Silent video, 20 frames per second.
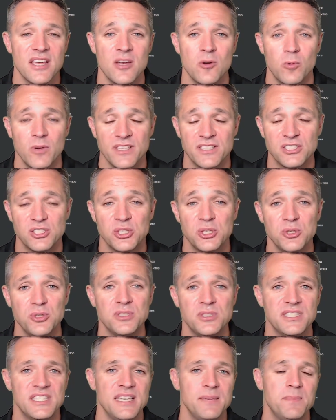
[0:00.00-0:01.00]
with 2
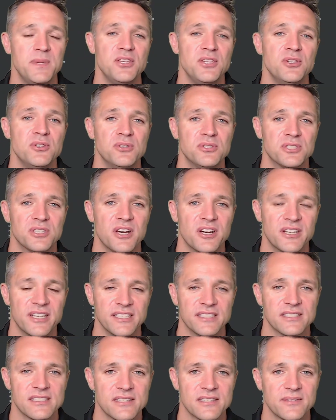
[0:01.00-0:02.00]
CPU
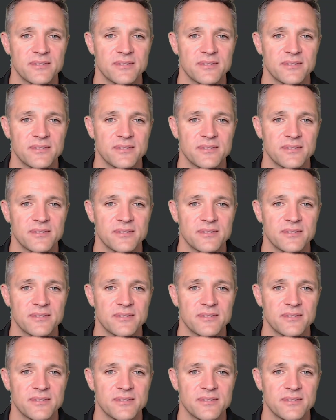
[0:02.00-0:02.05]
sockets.